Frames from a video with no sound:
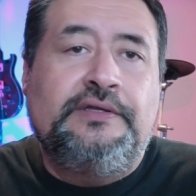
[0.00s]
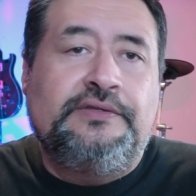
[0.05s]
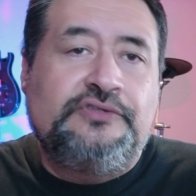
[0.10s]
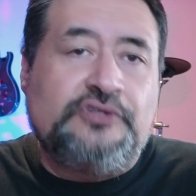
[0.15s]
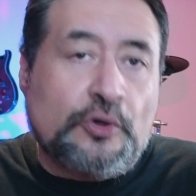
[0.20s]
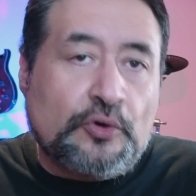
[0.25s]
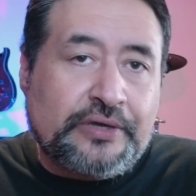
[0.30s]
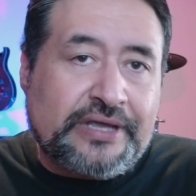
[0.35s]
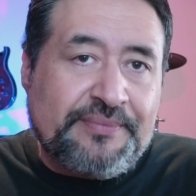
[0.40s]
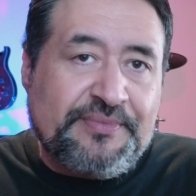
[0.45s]

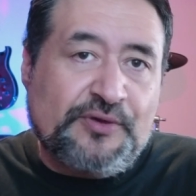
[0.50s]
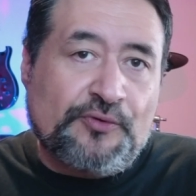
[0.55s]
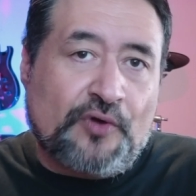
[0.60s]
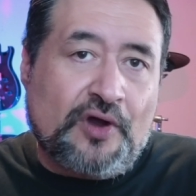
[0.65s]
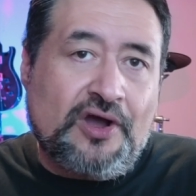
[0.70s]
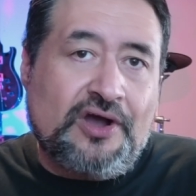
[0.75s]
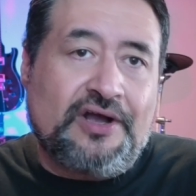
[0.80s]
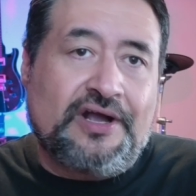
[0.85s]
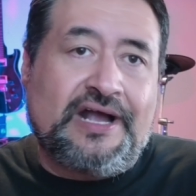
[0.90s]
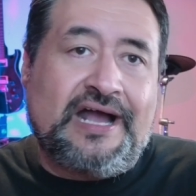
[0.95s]
Don't get me
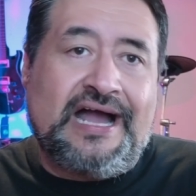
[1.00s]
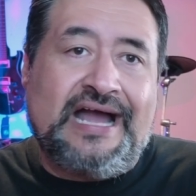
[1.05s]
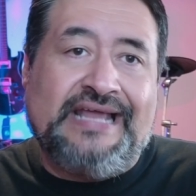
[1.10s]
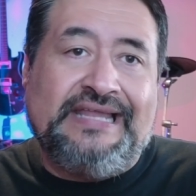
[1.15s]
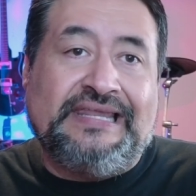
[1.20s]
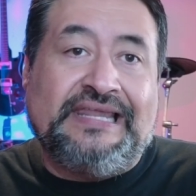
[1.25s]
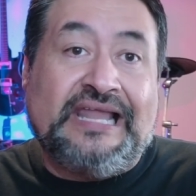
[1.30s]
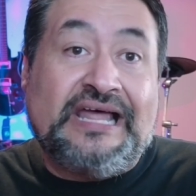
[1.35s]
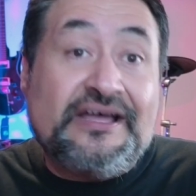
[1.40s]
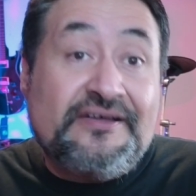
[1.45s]
wrong, I
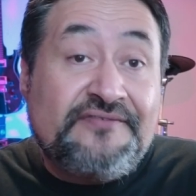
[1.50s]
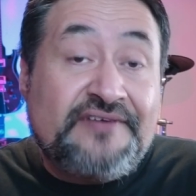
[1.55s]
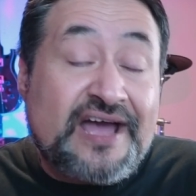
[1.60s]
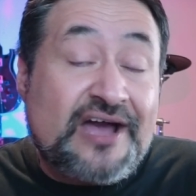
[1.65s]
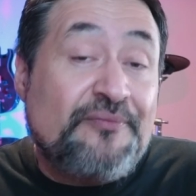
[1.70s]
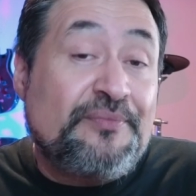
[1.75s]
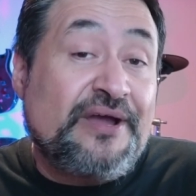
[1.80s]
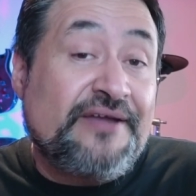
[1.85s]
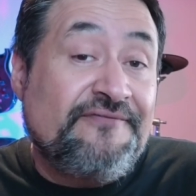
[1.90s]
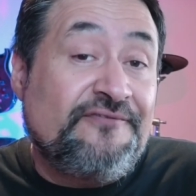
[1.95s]
love
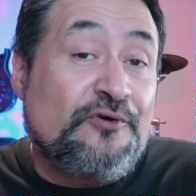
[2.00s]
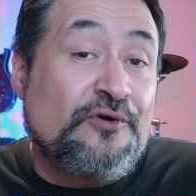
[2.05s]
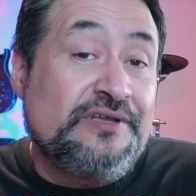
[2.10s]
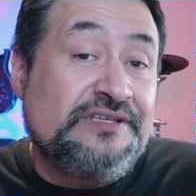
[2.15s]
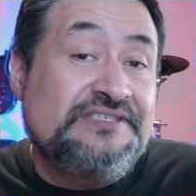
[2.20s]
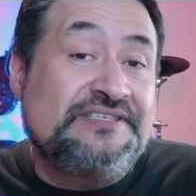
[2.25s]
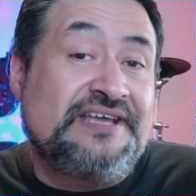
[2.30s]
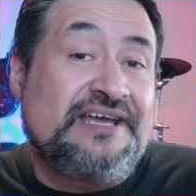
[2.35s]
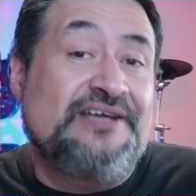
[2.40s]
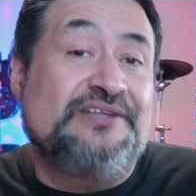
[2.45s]
how my
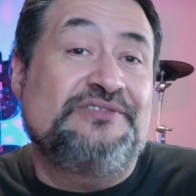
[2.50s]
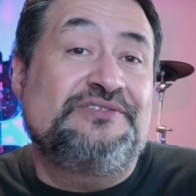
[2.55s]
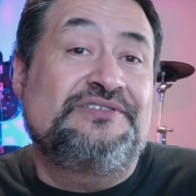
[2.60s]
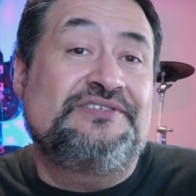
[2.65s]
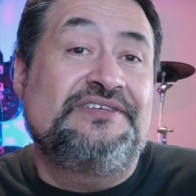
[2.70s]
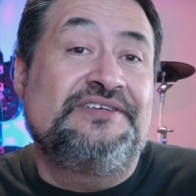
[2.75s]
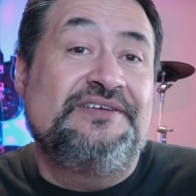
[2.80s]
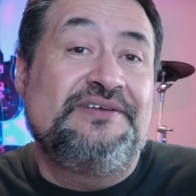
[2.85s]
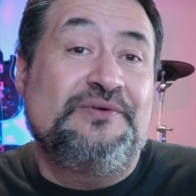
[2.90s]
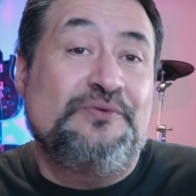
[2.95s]
voice
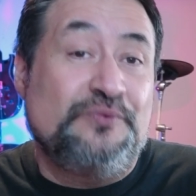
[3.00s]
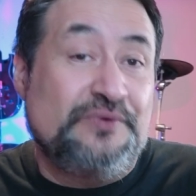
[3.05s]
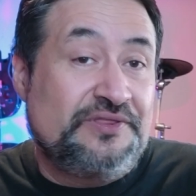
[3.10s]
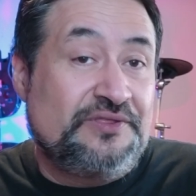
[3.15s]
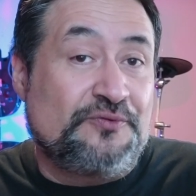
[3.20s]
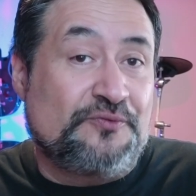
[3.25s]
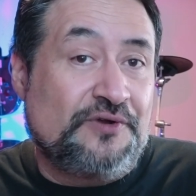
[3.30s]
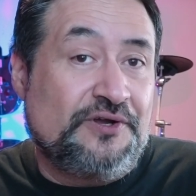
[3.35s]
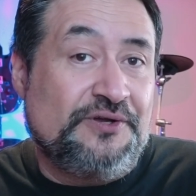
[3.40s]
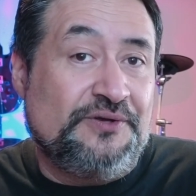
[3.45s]
sounds with
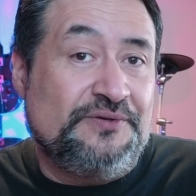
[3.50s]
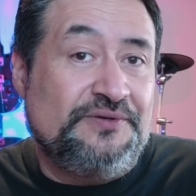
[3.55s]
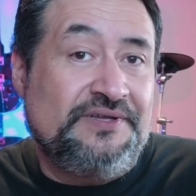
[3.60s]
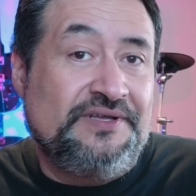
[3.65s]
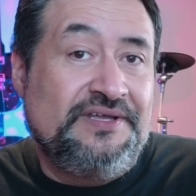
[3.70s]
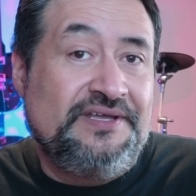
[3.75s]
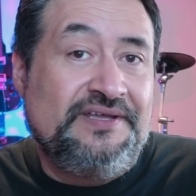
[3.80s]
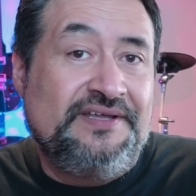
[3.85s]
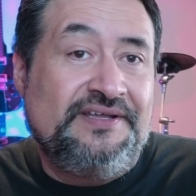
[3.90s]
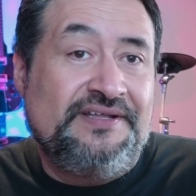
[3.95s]
the Rode,
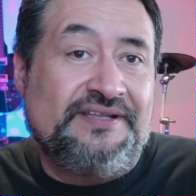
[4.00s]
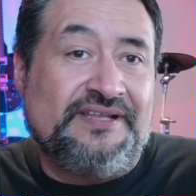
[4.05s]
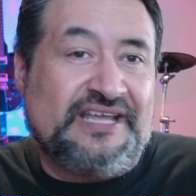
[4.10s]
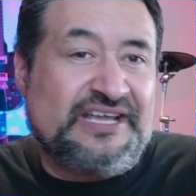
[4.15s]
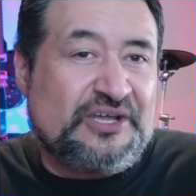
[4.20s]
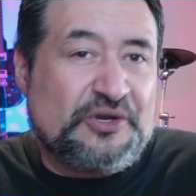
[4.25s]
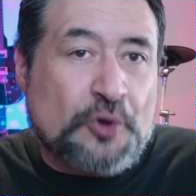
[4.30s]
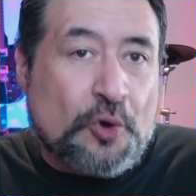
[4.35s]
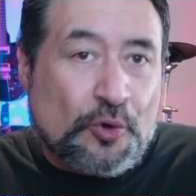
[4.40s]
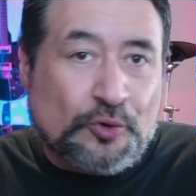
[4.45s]

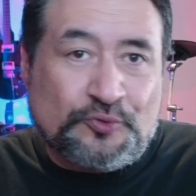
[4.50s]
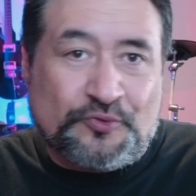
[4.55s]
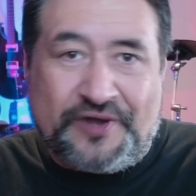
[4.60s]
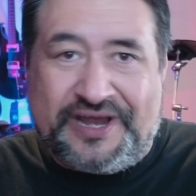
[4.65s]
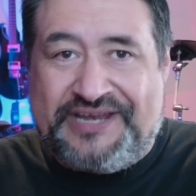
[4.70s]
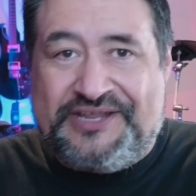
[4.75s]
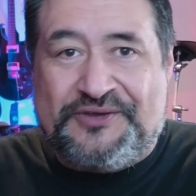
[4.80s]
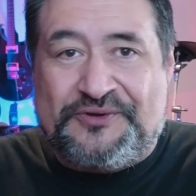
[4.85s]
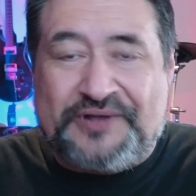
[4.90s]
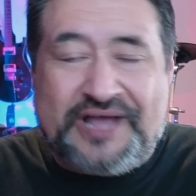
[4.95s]
like an old
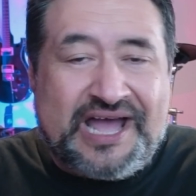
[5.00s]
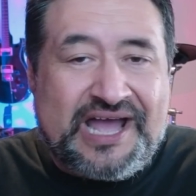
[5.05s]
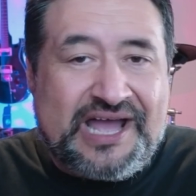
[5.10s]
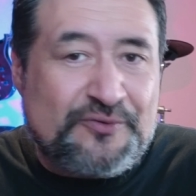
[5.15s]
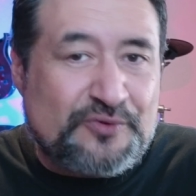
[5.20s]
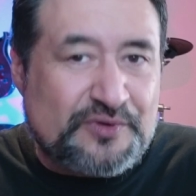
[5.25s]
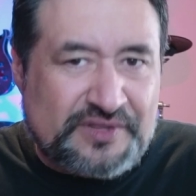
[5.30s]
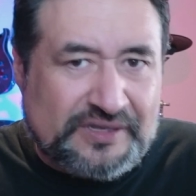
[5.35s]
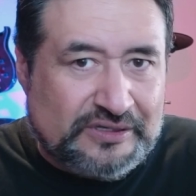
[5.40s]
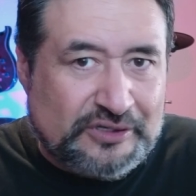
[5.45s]
radio guy
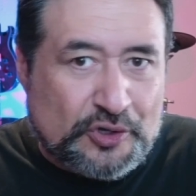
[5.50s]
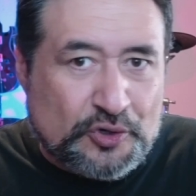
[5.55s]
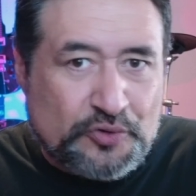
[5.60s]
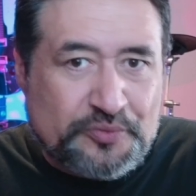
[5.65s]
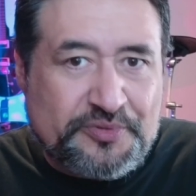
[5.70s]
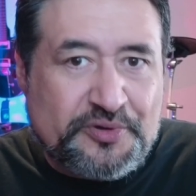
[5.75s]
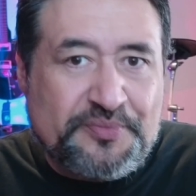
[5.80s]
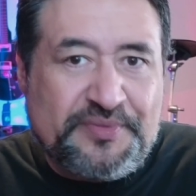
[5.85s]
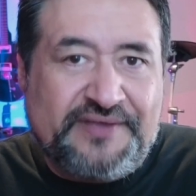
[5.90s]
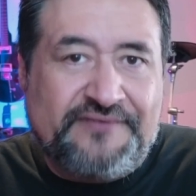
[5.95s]
a low
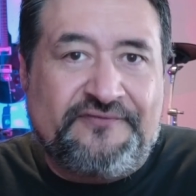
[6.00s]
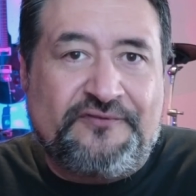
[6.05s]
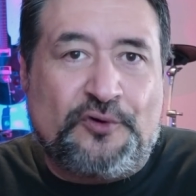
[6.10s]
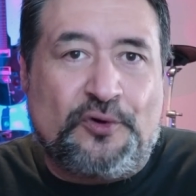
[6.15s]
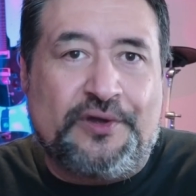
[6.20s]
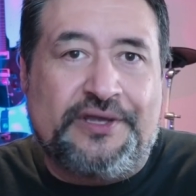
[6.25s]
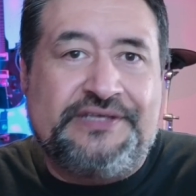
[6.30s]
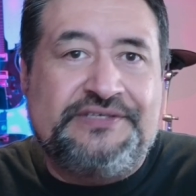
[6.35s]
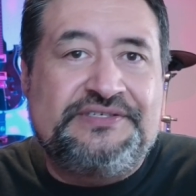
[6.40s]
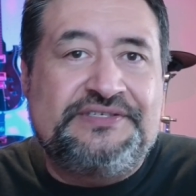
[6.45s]
booming
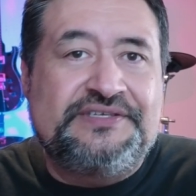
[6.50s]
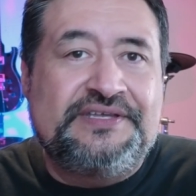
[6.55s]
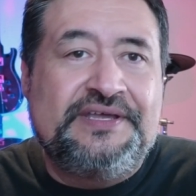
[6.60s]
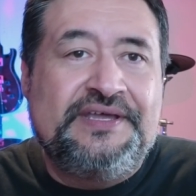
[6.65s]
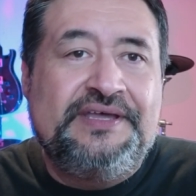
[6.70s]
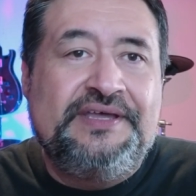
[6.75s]
voice.